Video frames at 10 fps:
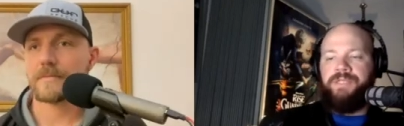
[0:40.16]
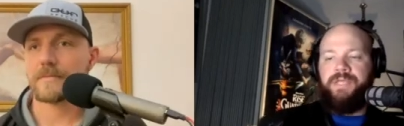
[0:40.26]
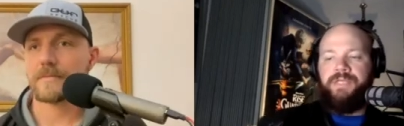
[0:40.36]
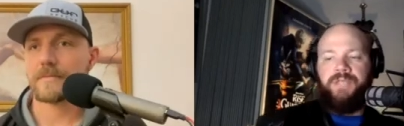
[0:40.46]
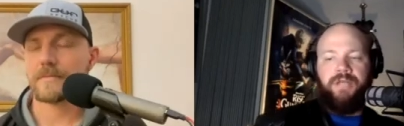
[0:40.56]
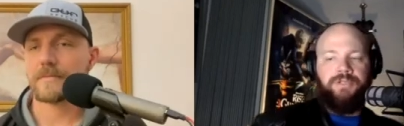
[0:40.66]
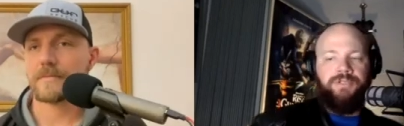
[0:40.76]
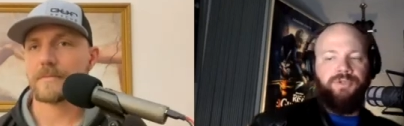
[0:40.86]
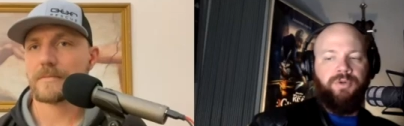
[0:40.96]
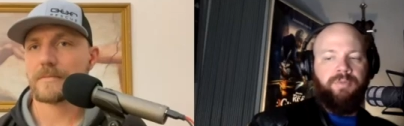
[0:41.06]
Speaker 1: as Dr.
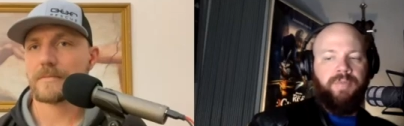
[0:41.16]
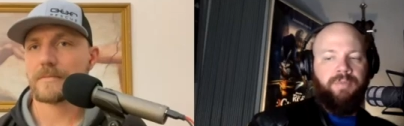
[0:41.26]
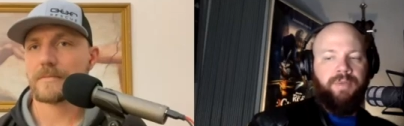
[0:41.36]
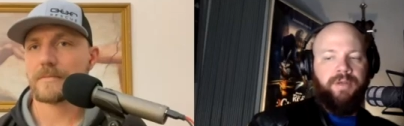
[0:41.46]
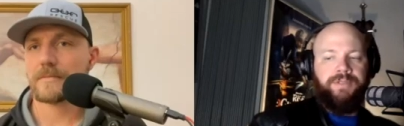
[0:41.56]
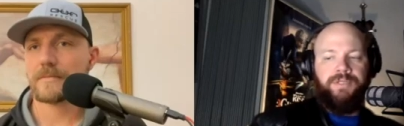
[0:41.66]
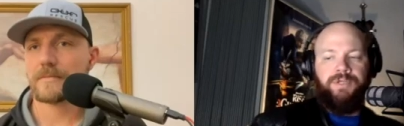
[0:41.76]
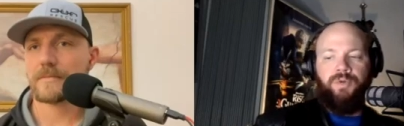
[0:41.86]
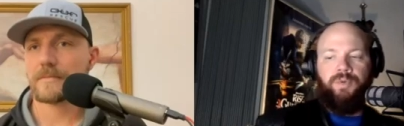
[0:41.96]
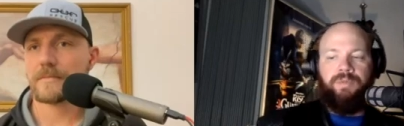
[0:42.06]
Jordan B. Peterson,
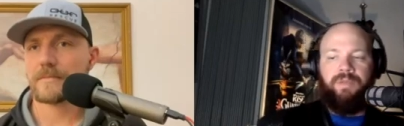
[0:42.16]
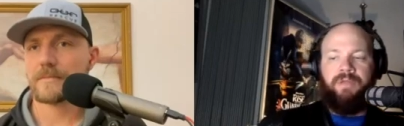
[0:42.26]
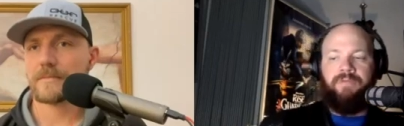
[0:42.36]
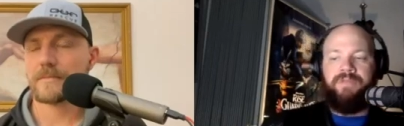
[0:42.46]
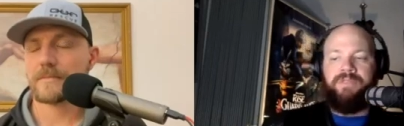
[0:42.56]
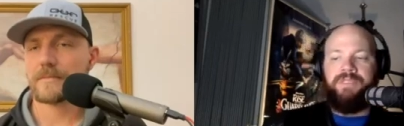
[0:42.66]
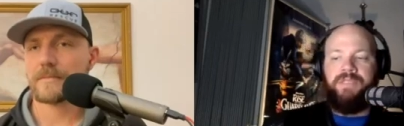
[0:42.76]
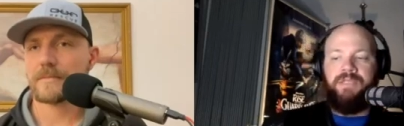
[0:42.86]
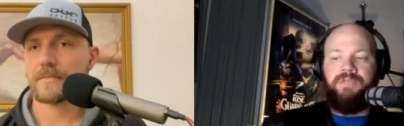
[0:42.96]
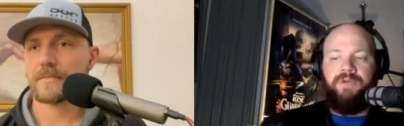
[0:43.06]
who we believe is the
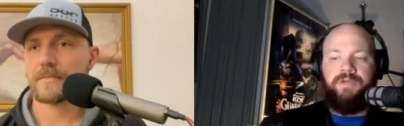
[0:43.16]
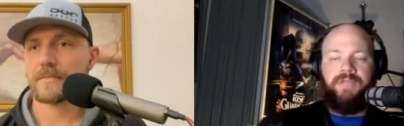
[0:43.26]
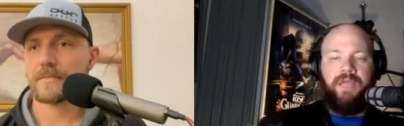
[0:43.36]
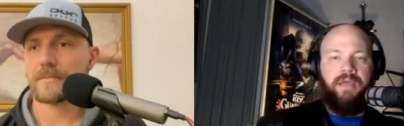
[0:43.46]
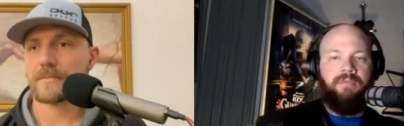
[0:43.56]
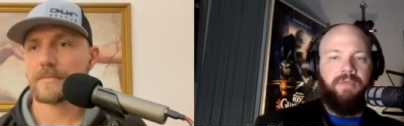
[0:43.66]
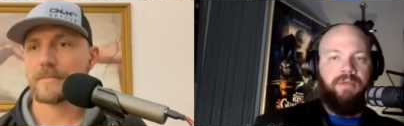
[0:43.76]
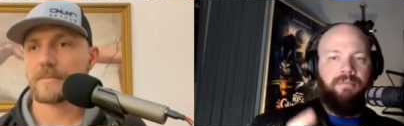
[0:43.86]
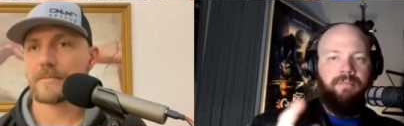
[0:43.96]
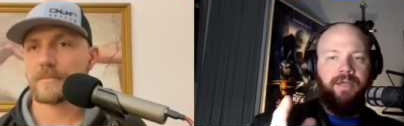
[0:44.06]
sage of our time.
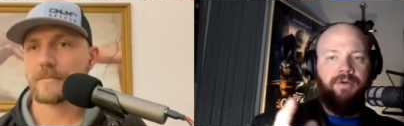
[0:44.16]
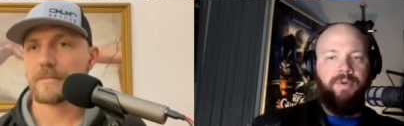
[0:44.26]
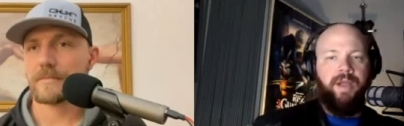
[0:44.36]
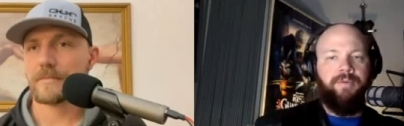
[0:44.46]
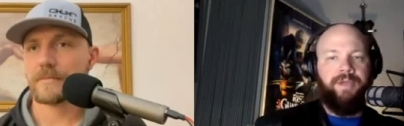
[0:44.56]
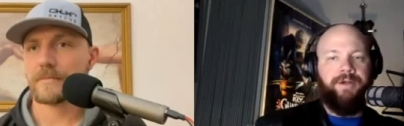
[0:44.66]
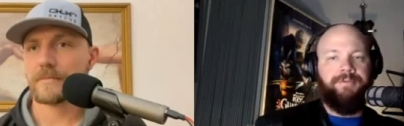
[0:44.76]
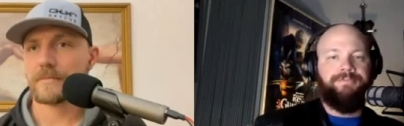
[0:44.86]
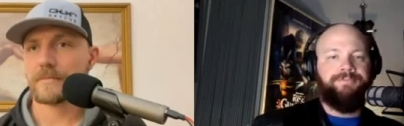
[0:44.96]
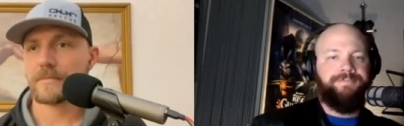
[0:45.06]
Michael, why are we
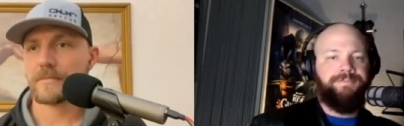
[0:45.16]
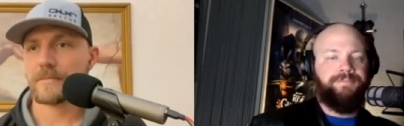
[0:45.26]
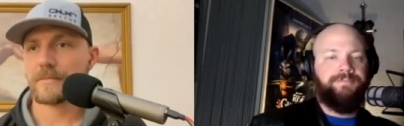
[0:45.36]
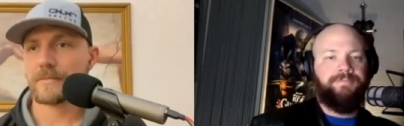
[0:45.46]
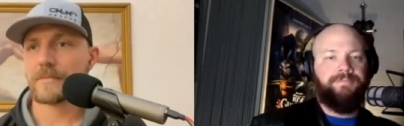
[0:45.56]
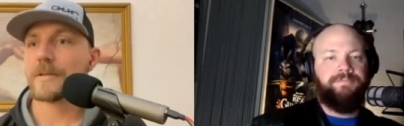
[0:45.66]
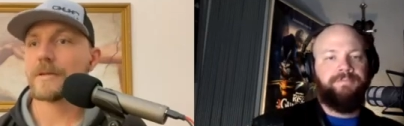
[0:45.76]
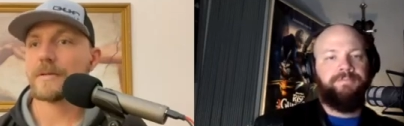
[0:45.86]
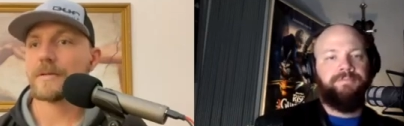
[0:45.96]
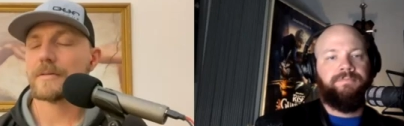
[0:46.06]
here?
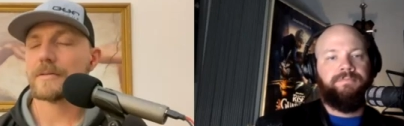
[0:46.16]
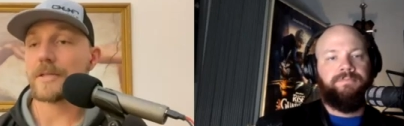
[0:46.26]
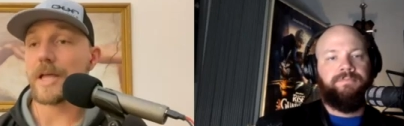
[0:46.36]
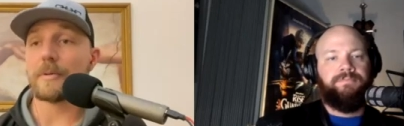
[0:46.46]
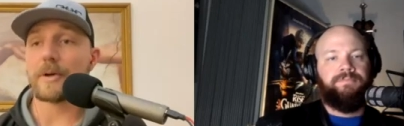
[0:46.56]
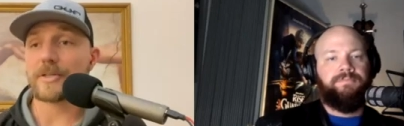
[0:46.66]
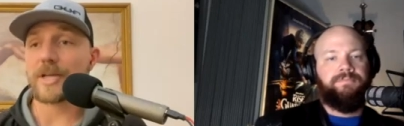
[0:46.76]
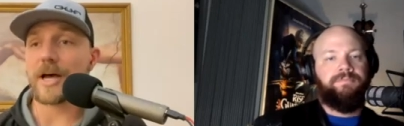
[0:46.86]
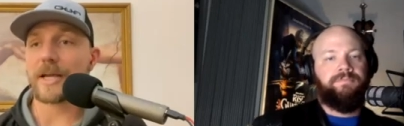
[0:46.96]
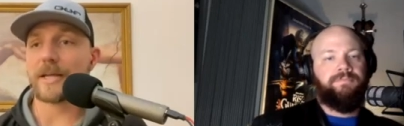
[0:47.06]
Speaker 2: Today we are
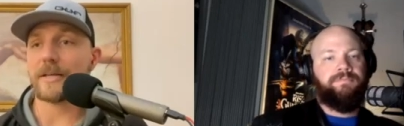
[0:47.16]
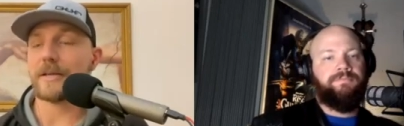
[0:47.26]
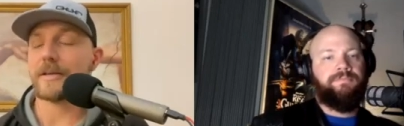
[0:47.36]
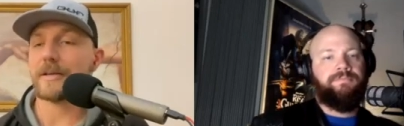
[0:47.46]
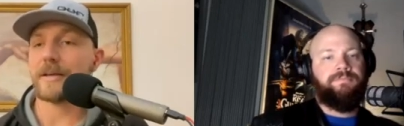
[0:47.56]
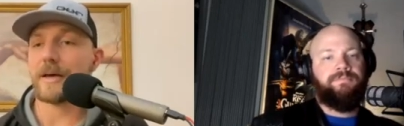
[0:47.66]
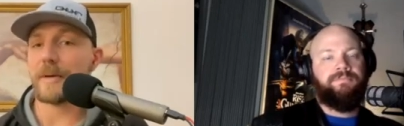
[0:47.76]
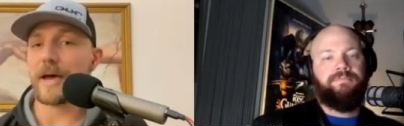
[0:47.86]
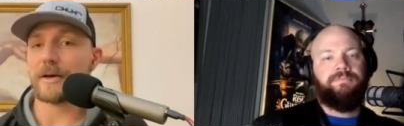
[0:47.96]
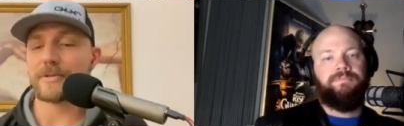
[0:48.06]
talking
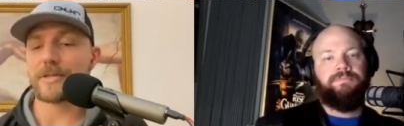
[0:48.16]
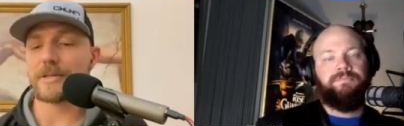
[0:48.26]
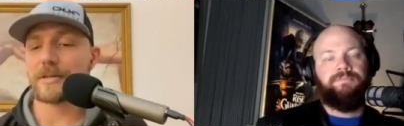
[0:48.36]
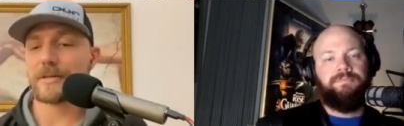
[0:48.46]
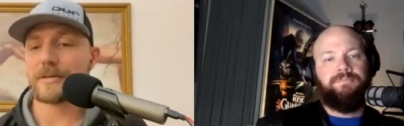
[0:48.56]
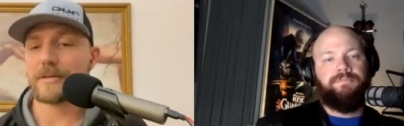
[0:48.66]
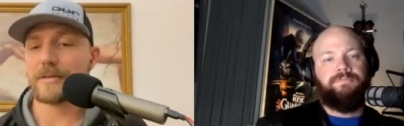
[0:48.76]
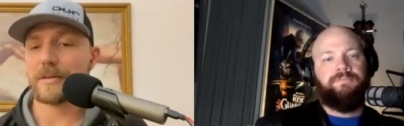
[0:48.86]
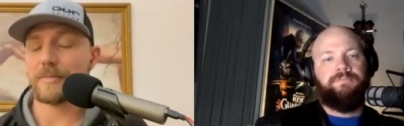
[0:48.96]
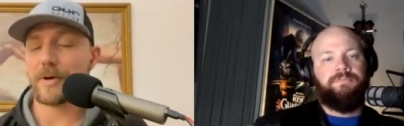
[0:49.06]
about
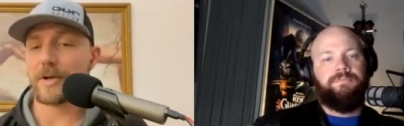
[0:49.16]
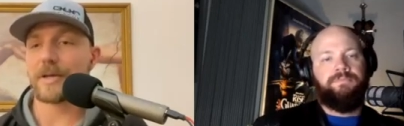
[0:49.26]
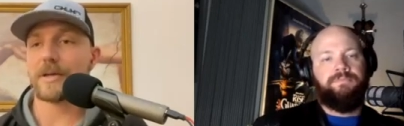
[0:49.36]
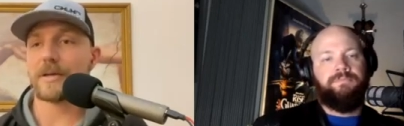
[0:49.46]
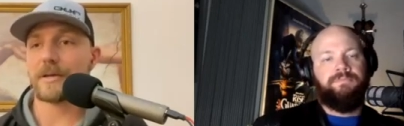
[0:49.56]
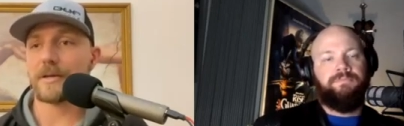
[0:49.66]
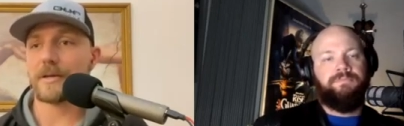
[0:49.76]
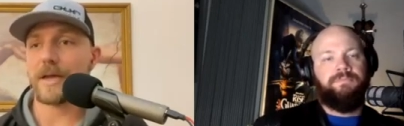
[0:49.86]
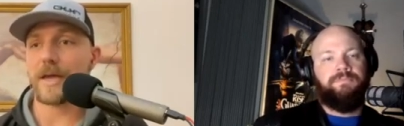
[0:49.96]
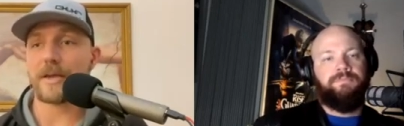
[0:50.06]
the book
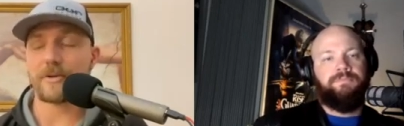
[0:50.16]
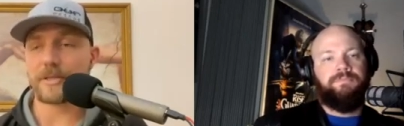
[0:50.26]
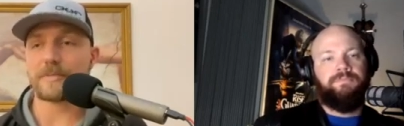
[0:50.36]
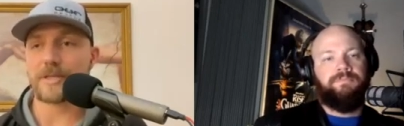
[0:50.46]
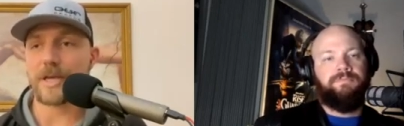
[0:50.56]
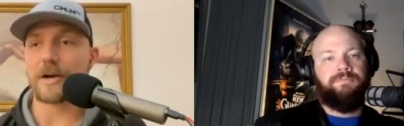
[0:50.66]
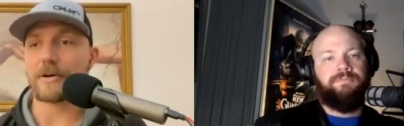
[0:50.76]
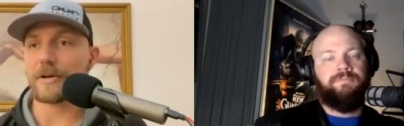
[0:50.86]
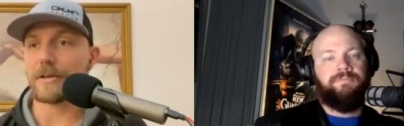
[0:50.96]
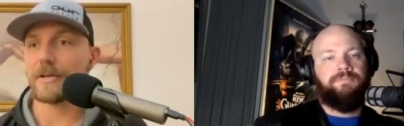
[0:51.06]
A Christmas
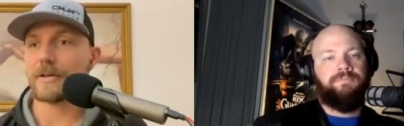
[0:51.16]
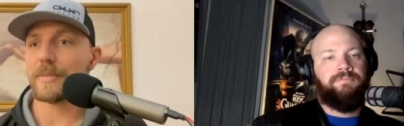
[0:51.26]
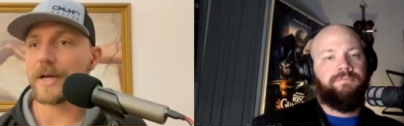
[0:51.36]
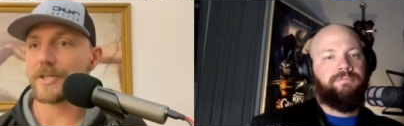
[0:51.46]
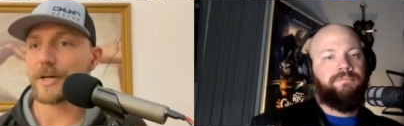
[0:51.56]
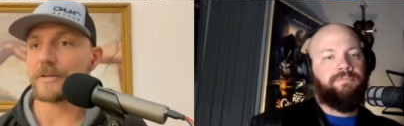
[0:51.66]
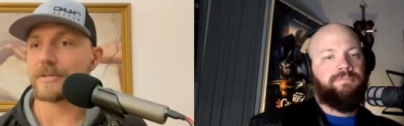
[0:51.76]
Carol by Charles